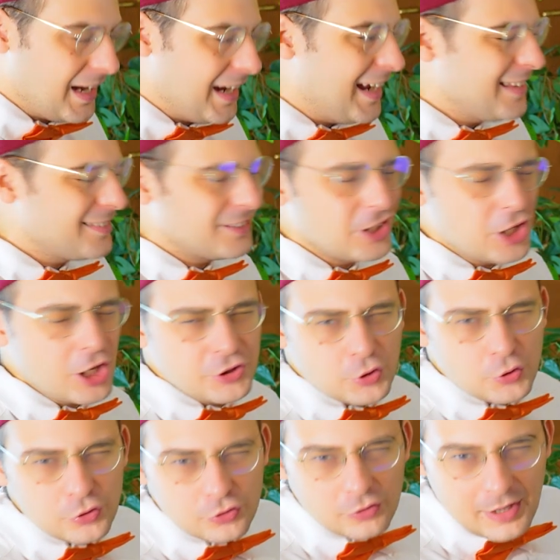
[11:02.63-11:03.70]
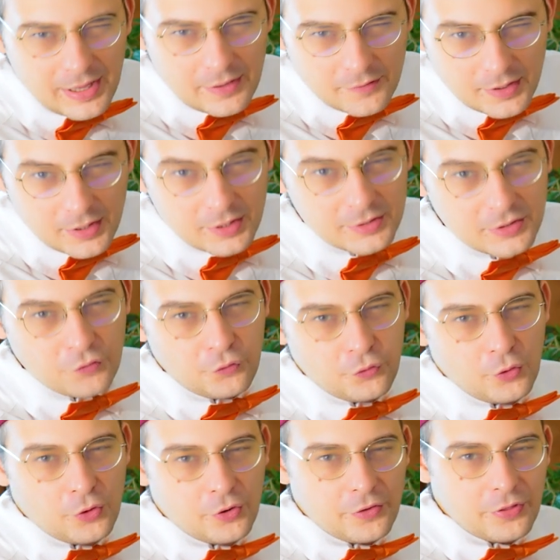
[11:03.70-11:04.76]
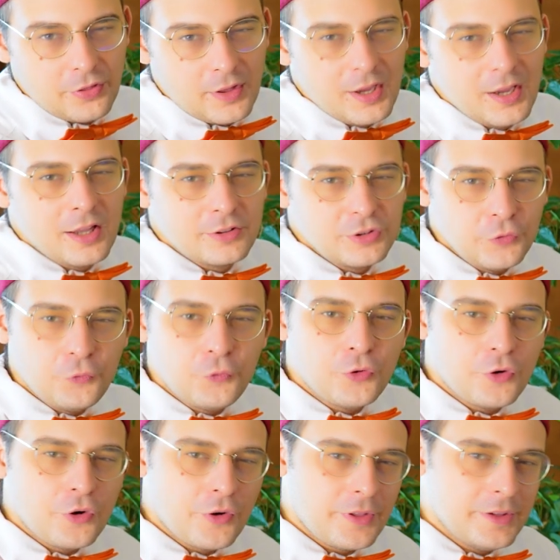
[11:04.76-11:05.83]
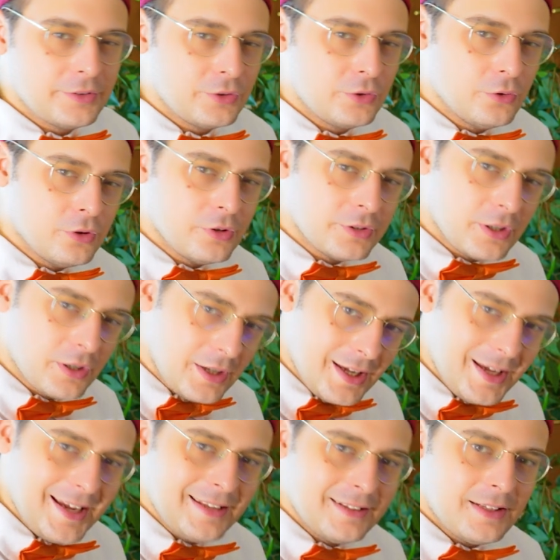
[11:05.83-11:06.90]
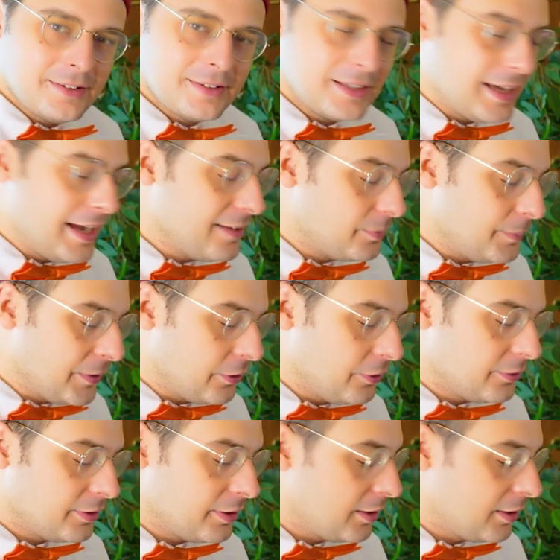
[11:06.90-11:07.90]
it's not good to have the fourth. The fourth is good in this case because